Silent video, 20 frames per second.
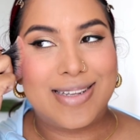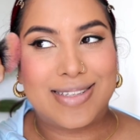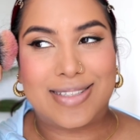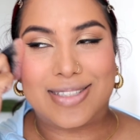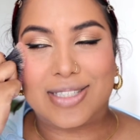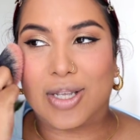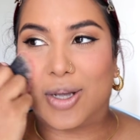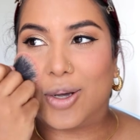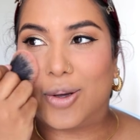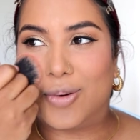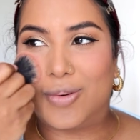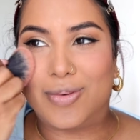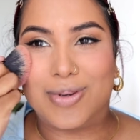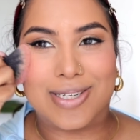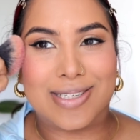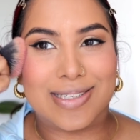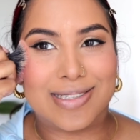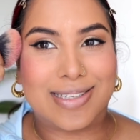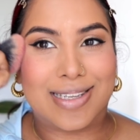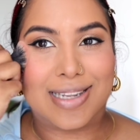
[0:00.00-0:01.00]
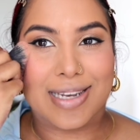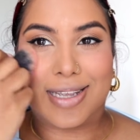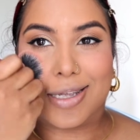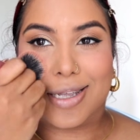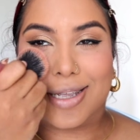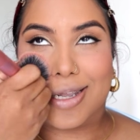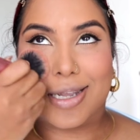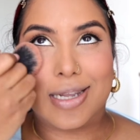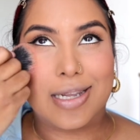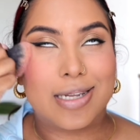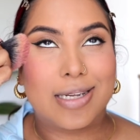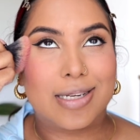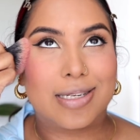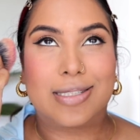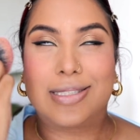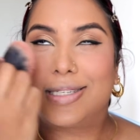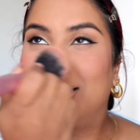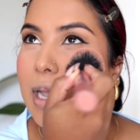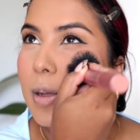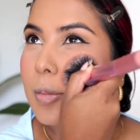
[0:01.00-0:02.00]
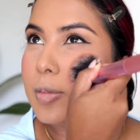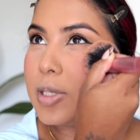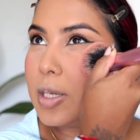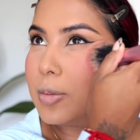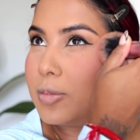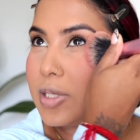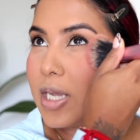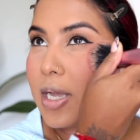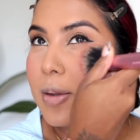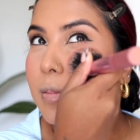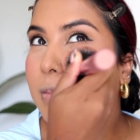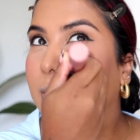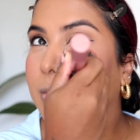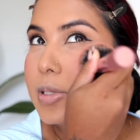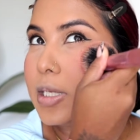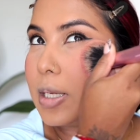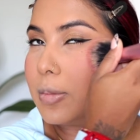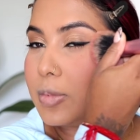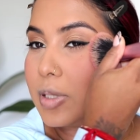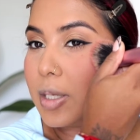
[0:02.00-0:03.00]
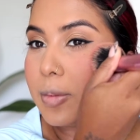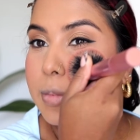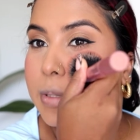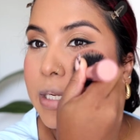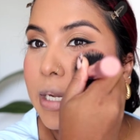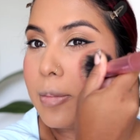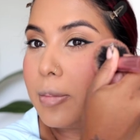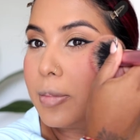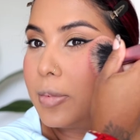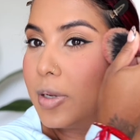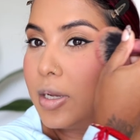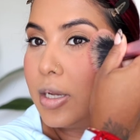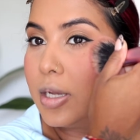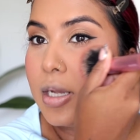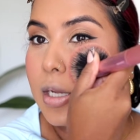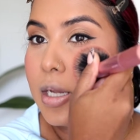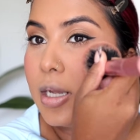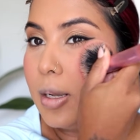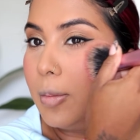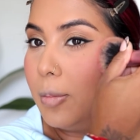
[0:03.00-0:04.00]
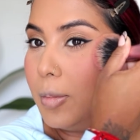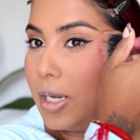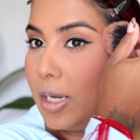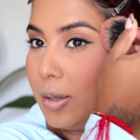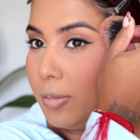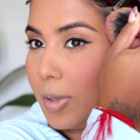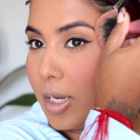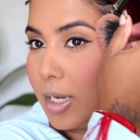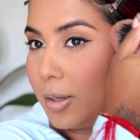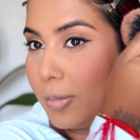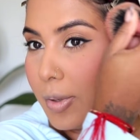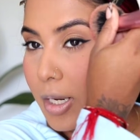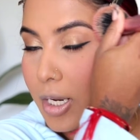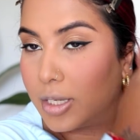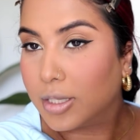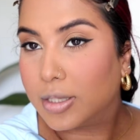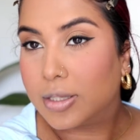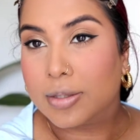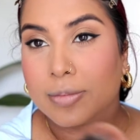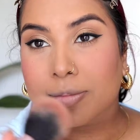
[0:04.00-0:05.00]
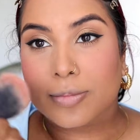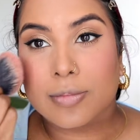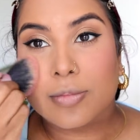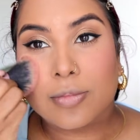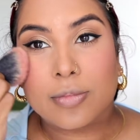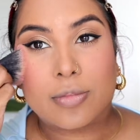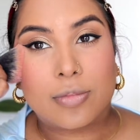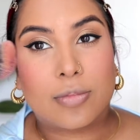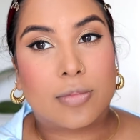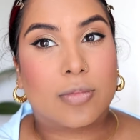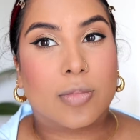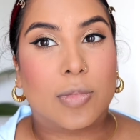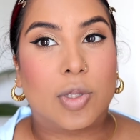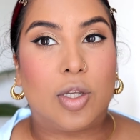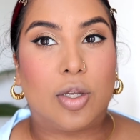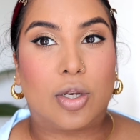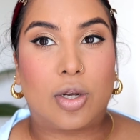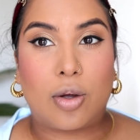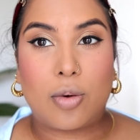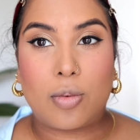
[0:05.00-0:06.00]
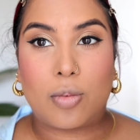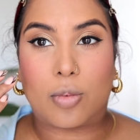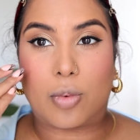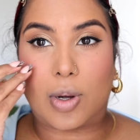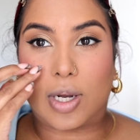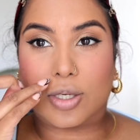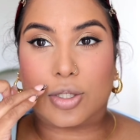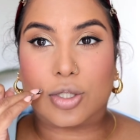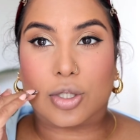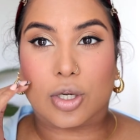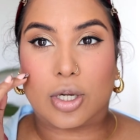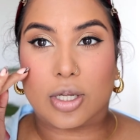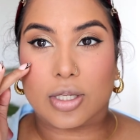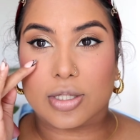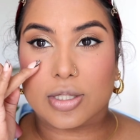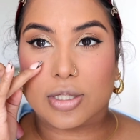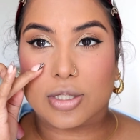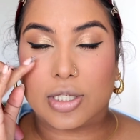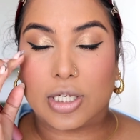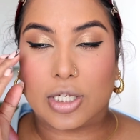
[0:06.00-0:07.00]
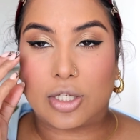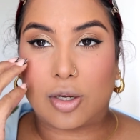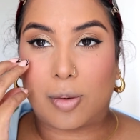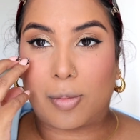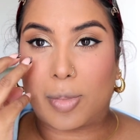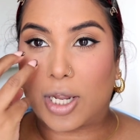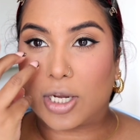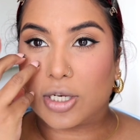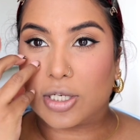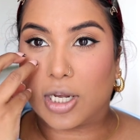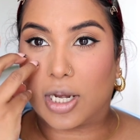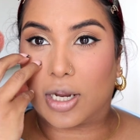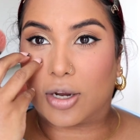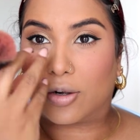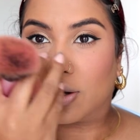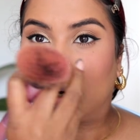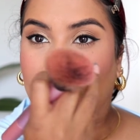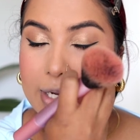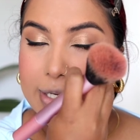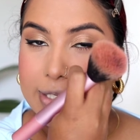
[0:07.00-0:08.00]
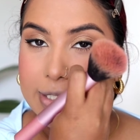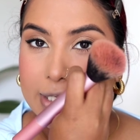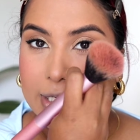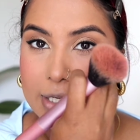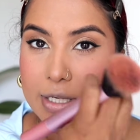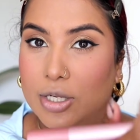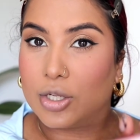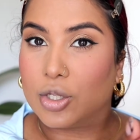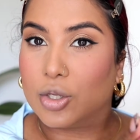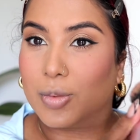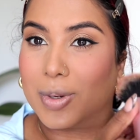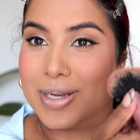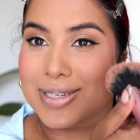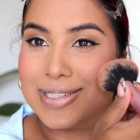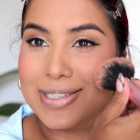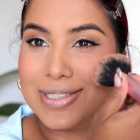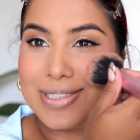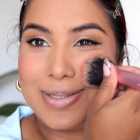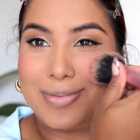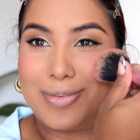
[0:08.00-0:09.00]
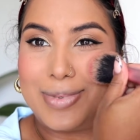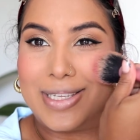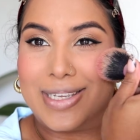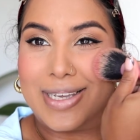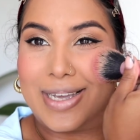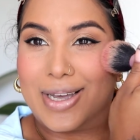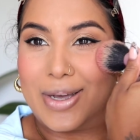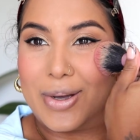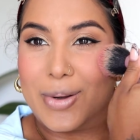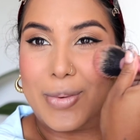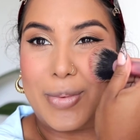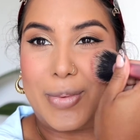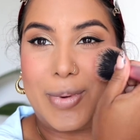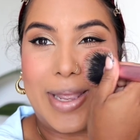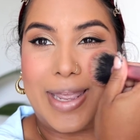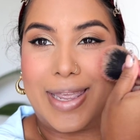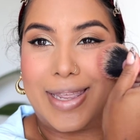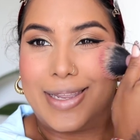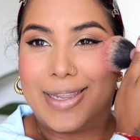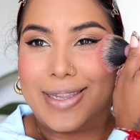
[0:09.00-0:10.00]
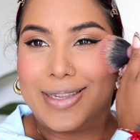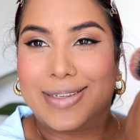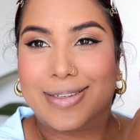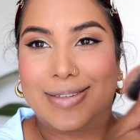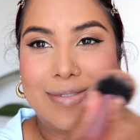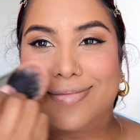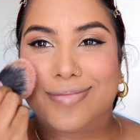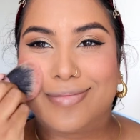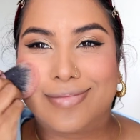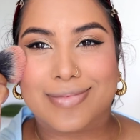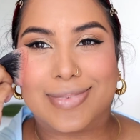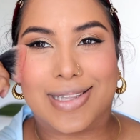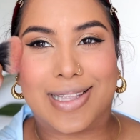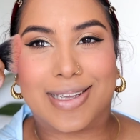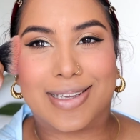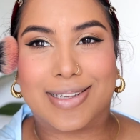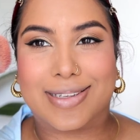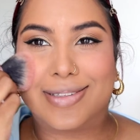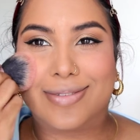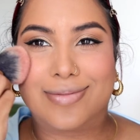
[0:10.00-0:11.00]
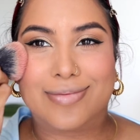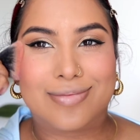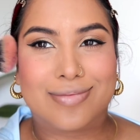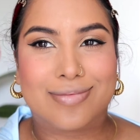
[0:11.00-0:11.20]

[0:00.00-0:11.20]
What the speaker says: So we're just gonna tap, tap, tap, tap, tap, tap, blend, blend, blend. You don't want to concentrate your blush like right here. You want it to be away, like